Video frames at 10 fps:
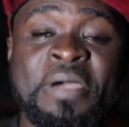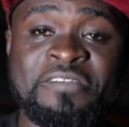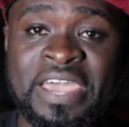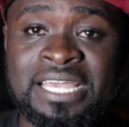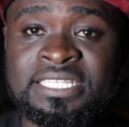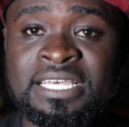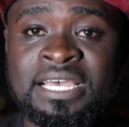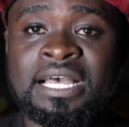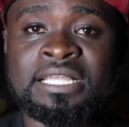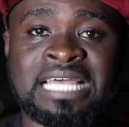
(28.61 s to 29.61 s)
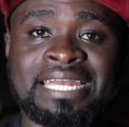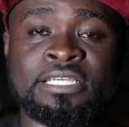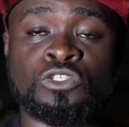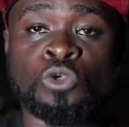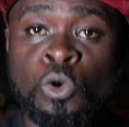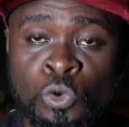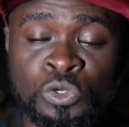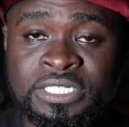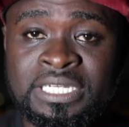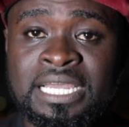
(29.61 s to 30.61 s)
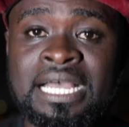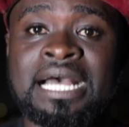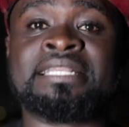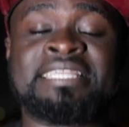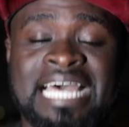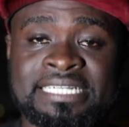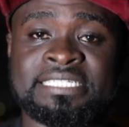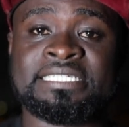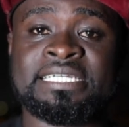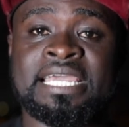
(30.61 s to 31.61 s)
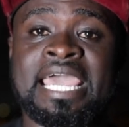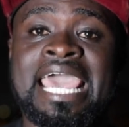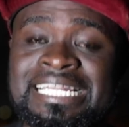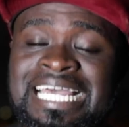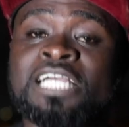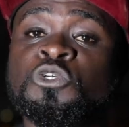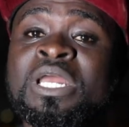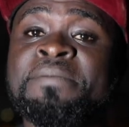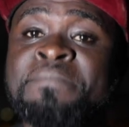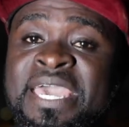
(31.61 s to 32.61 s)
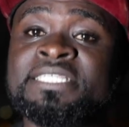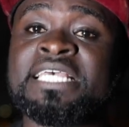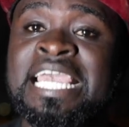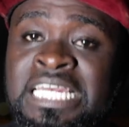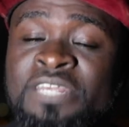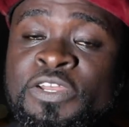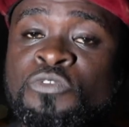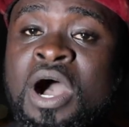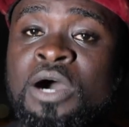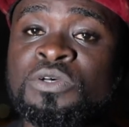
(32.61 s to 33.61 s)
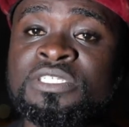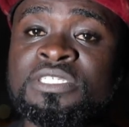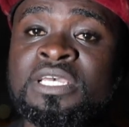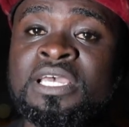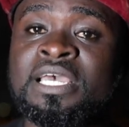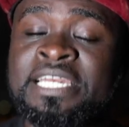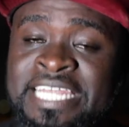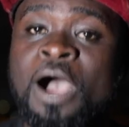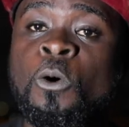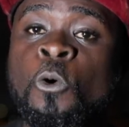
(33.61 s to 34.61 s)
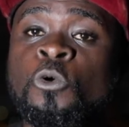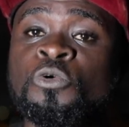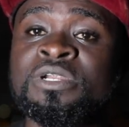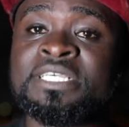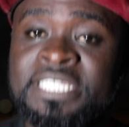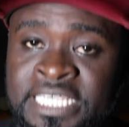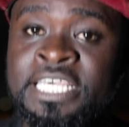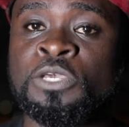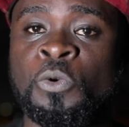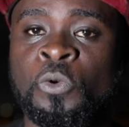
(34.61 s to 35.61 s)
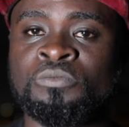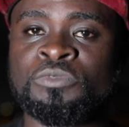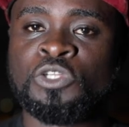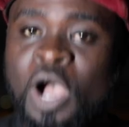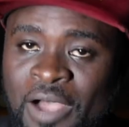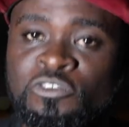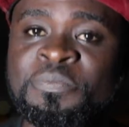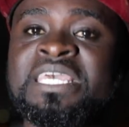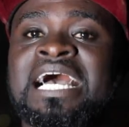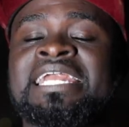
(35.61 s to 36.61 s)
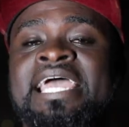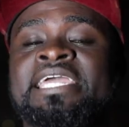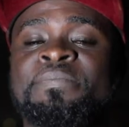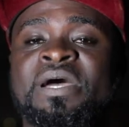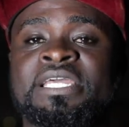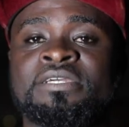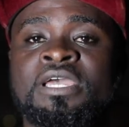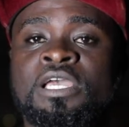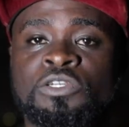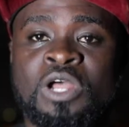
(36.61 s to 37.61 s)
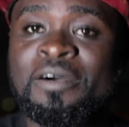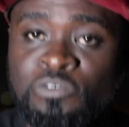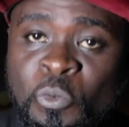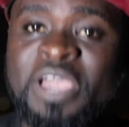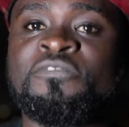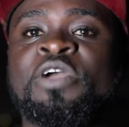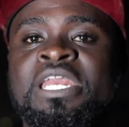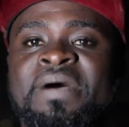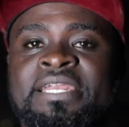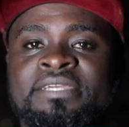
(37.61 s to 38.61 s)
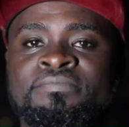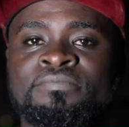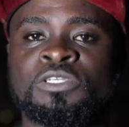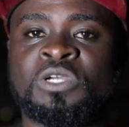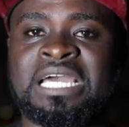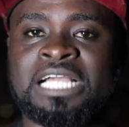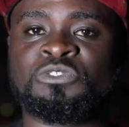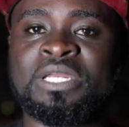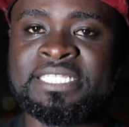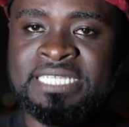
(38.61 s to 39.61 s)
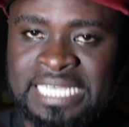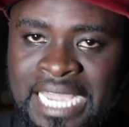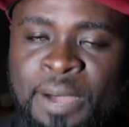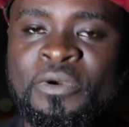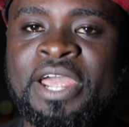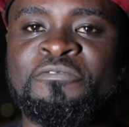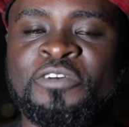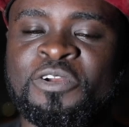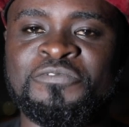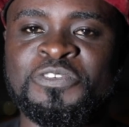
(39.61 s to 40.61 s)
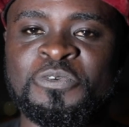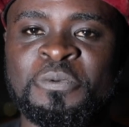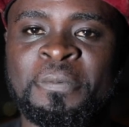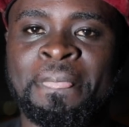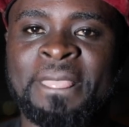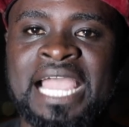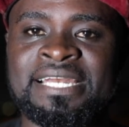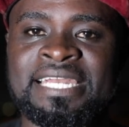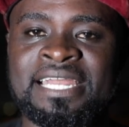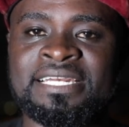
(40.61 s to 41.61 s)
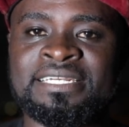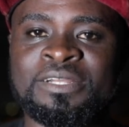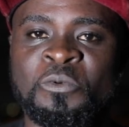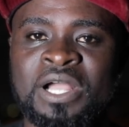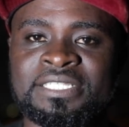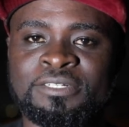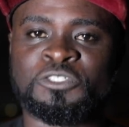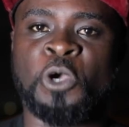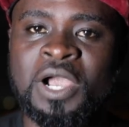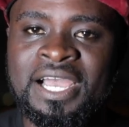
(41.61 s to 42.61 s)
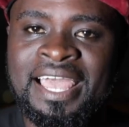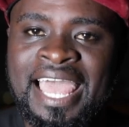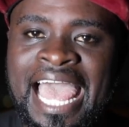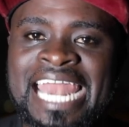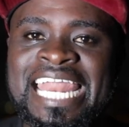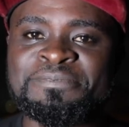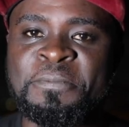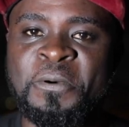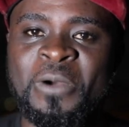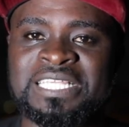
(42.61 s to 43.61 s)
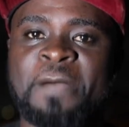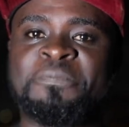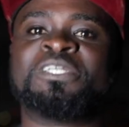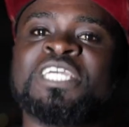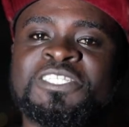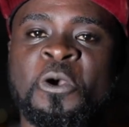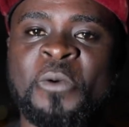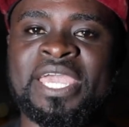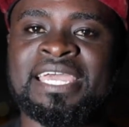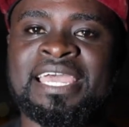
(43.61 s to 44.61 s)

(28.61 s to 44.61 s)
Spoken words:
perfect, that is so good, that it actually makes individuals their own CEO. You don't have to be under anybody. You don't have to work for anybody. You can actually set a camera in front of you and then what? Talk and let people what? Appreciate your work.